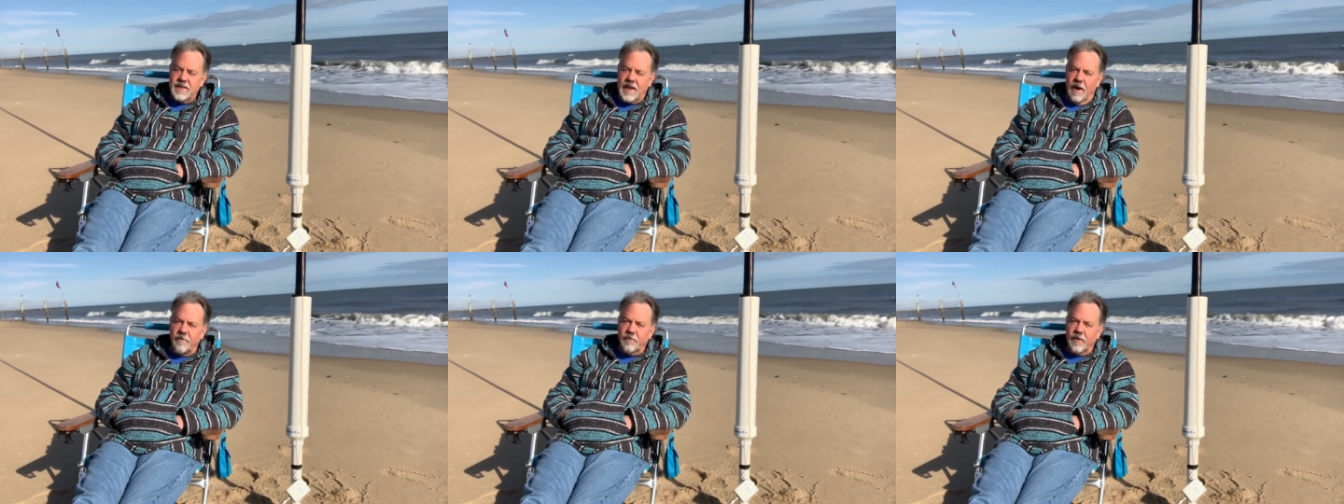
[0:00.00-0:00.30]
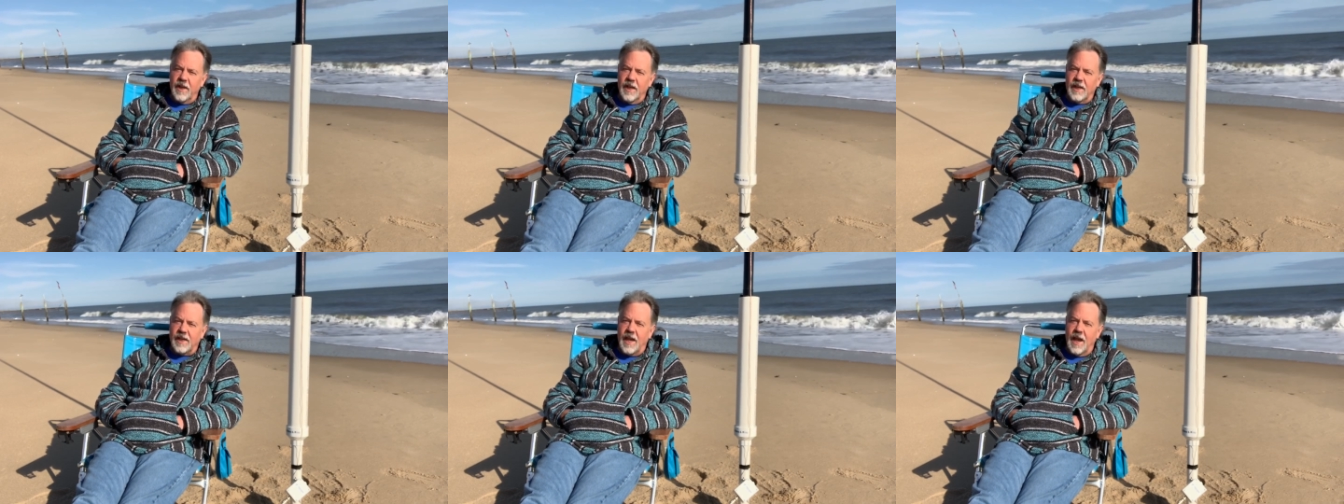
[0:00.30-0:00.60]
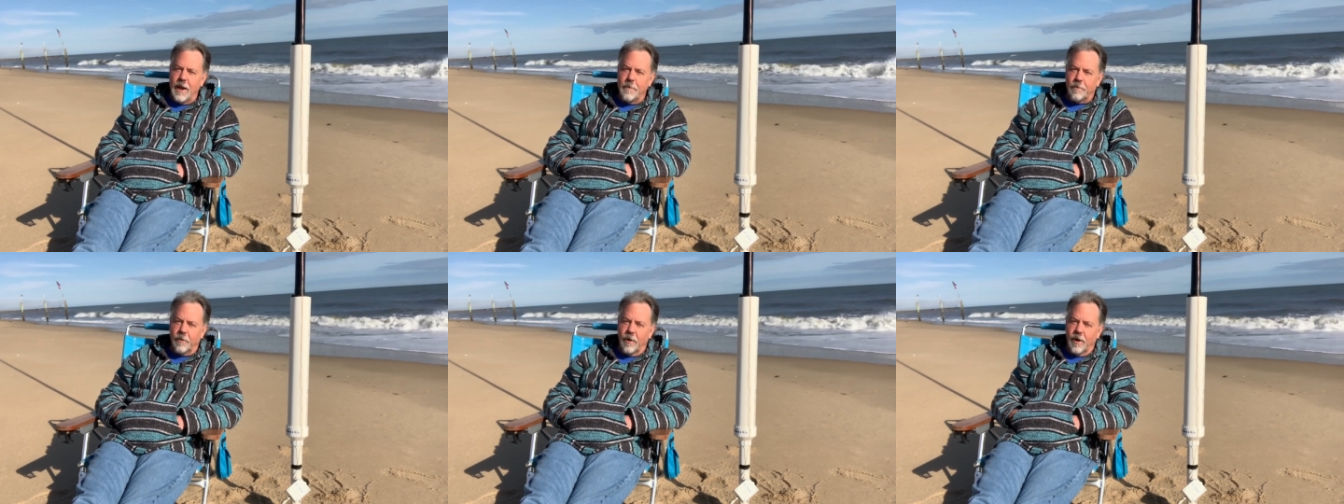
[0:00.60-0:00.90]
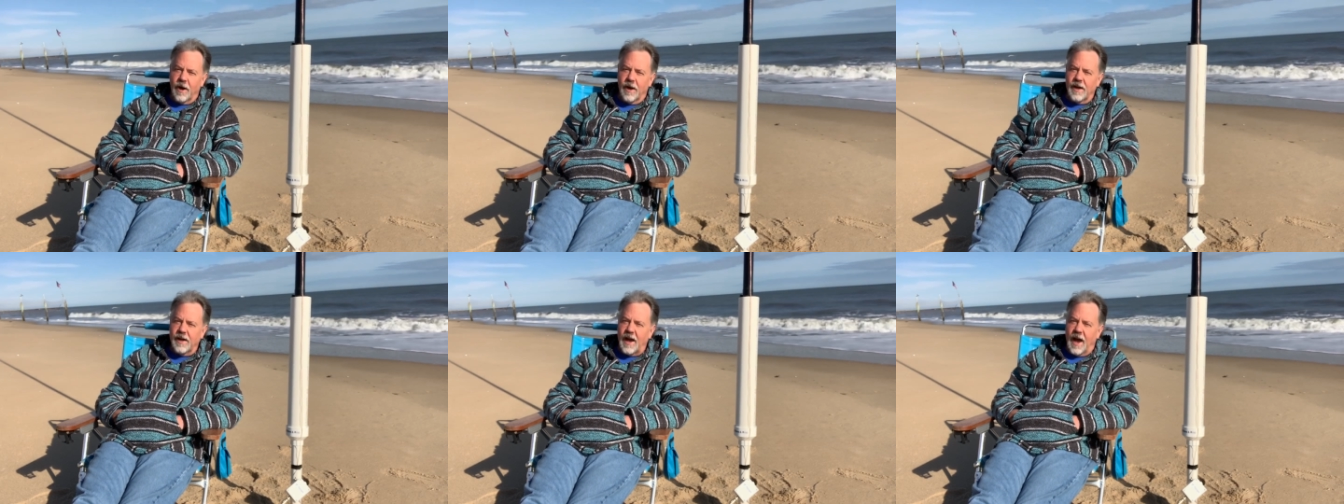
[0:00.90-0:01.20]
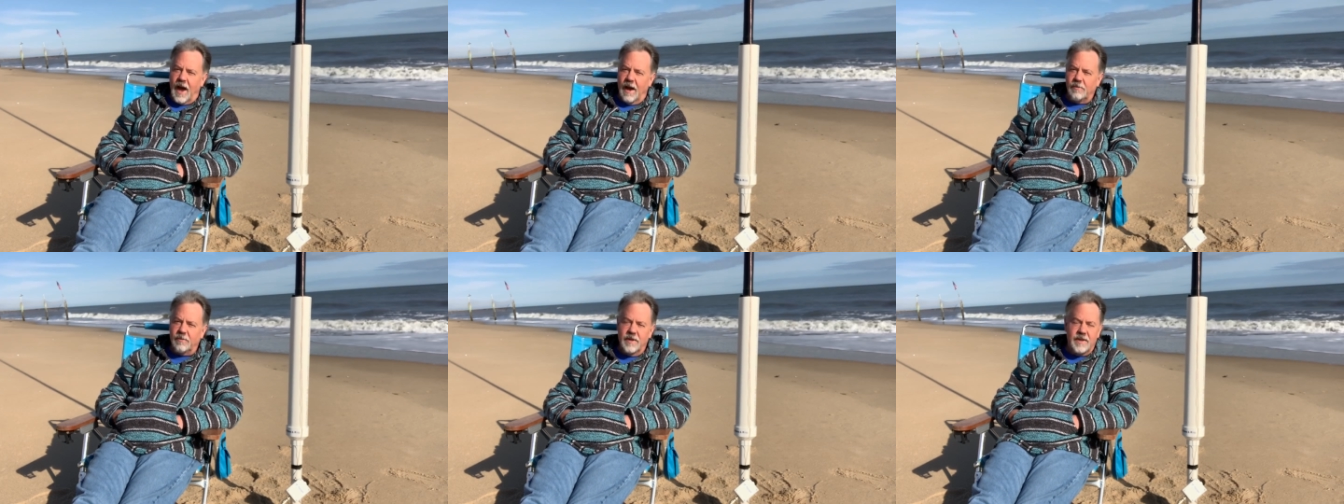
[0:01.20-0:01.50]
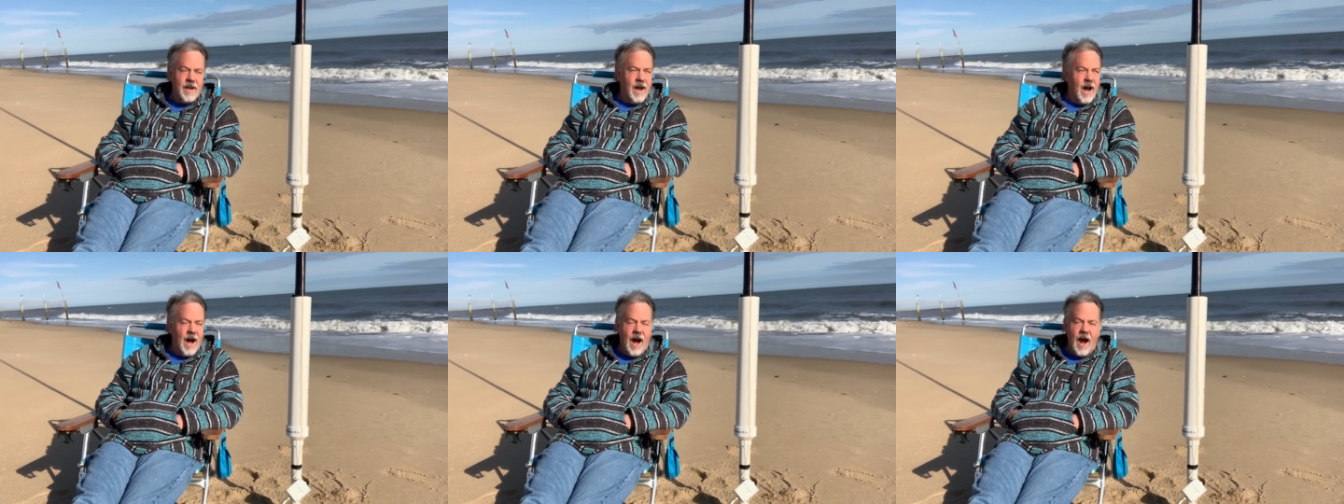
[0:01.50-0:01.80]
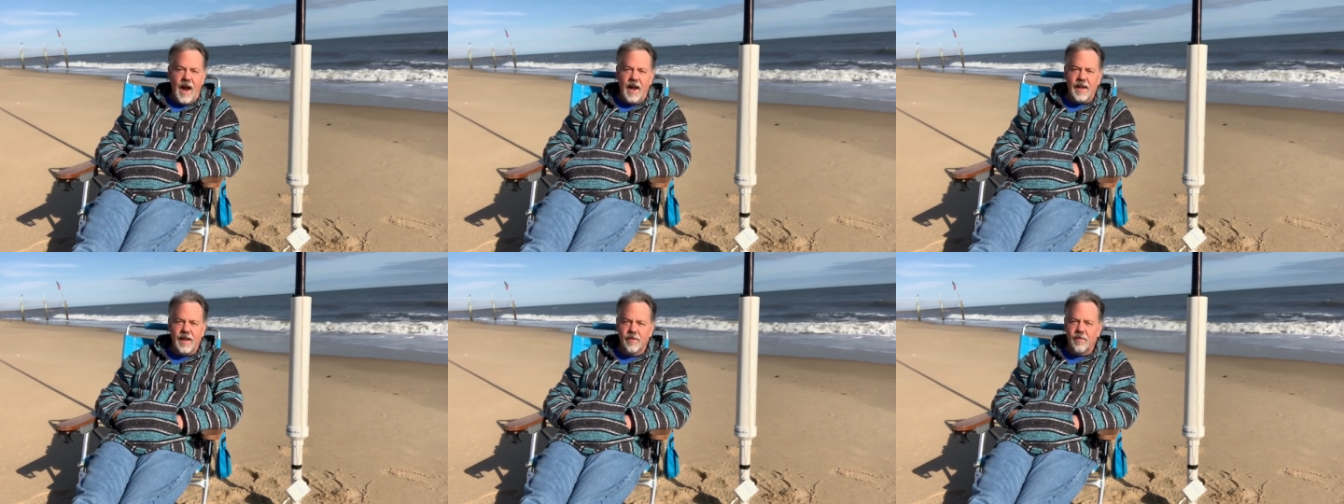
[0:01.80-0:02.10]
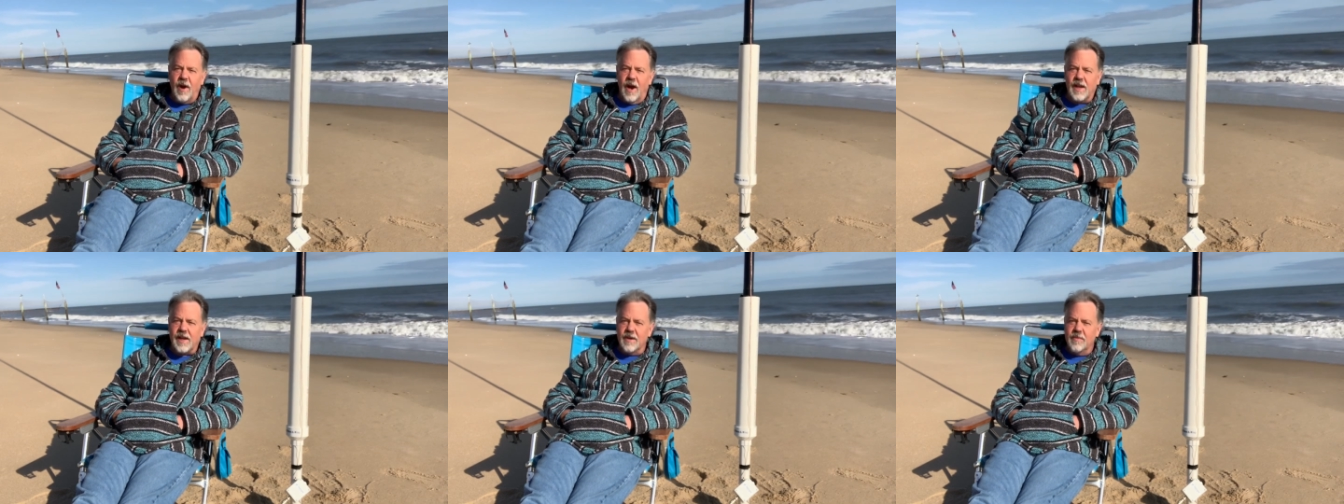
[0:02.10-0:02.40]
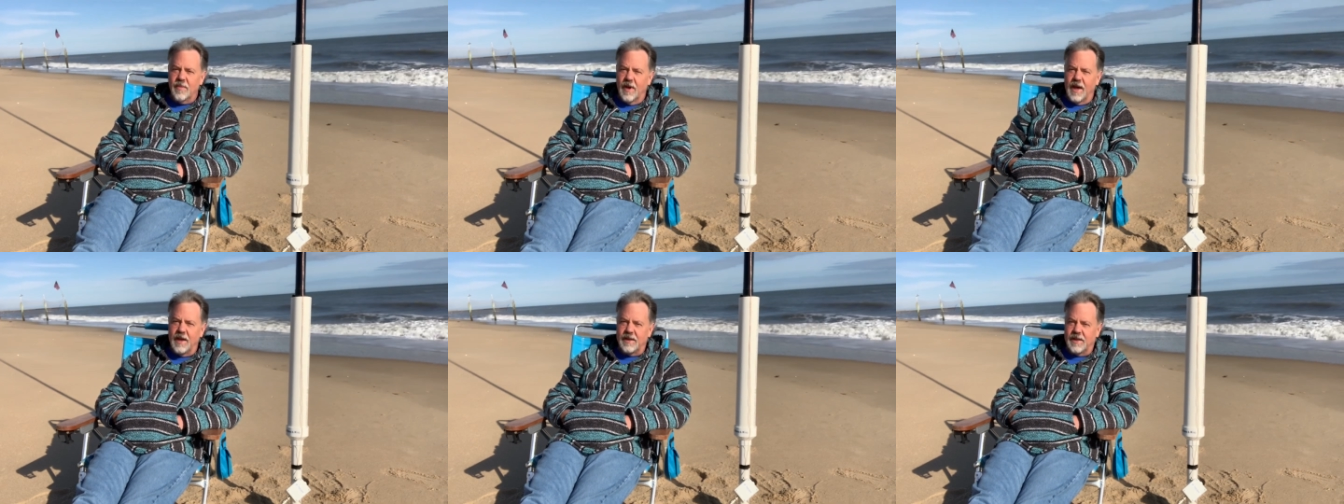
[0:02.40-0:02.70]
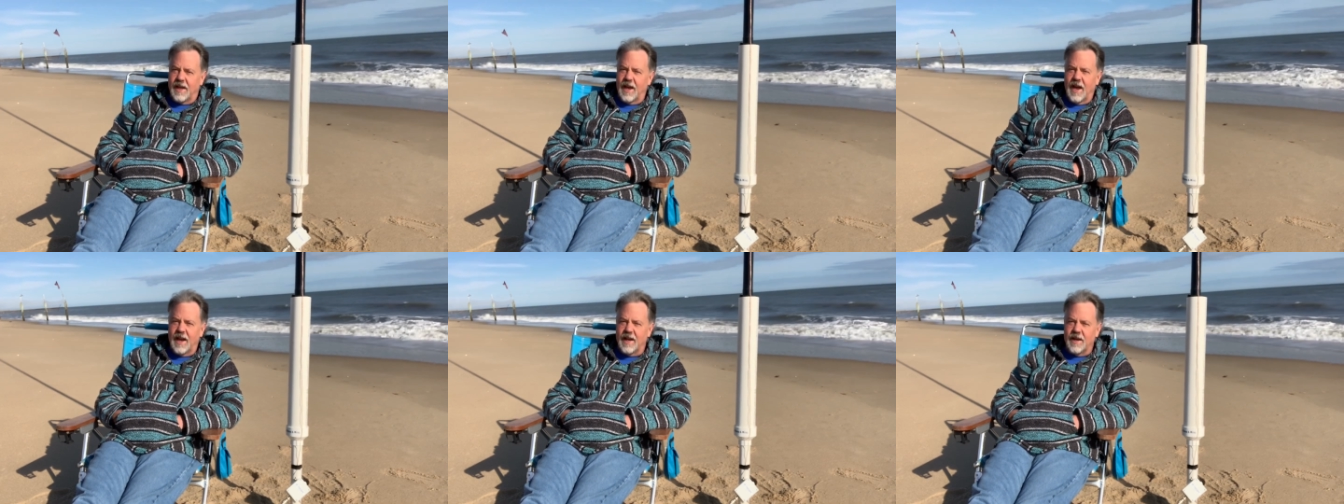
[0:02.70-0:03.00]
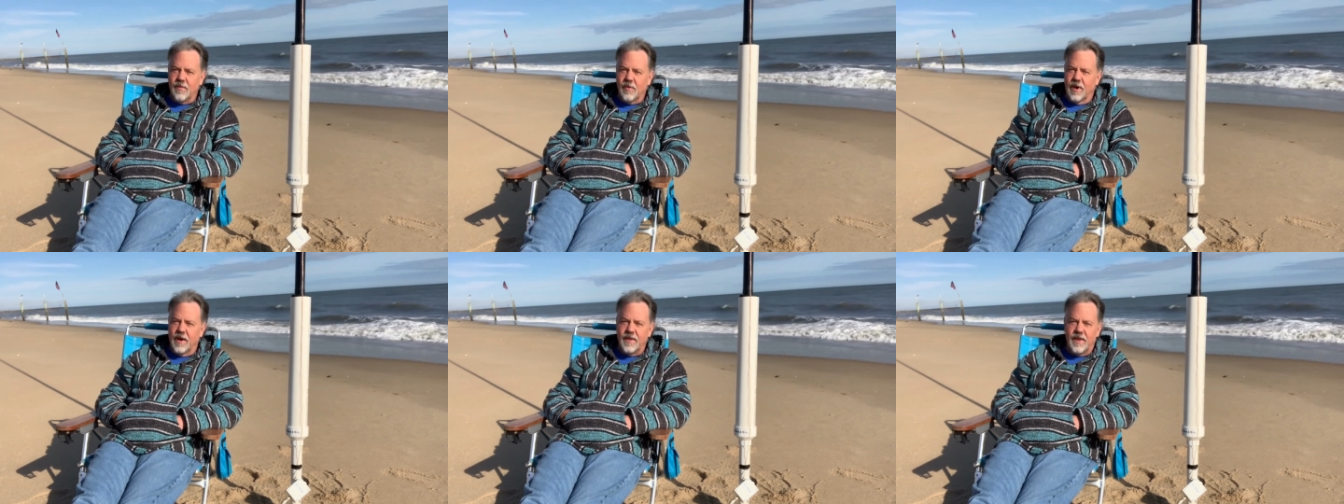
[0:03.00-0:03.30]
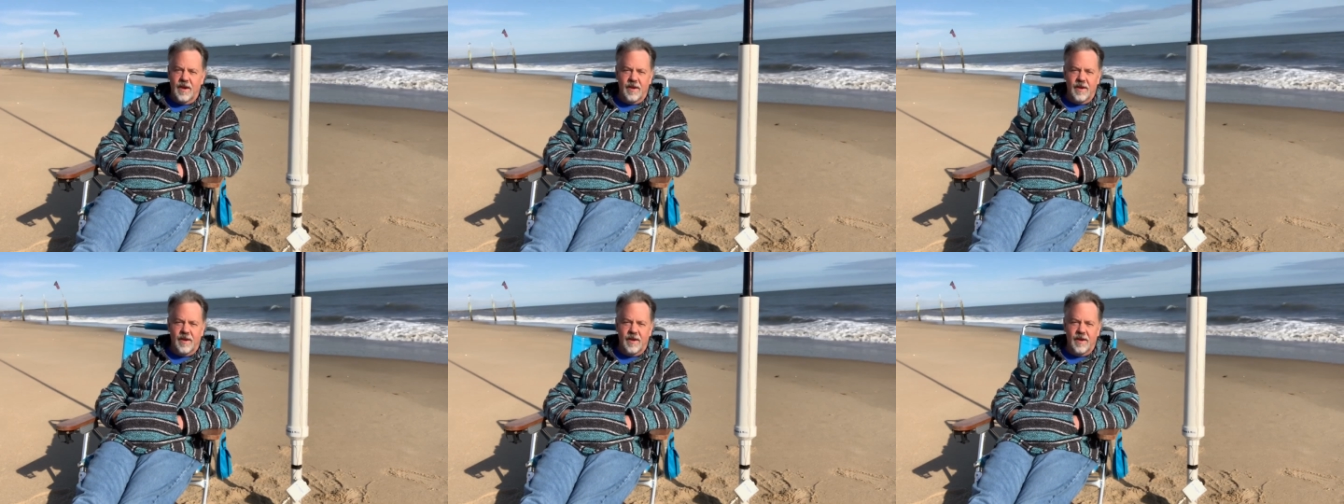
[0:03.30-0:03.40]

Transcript: Definitely a keeper. I would highly recommend getting one.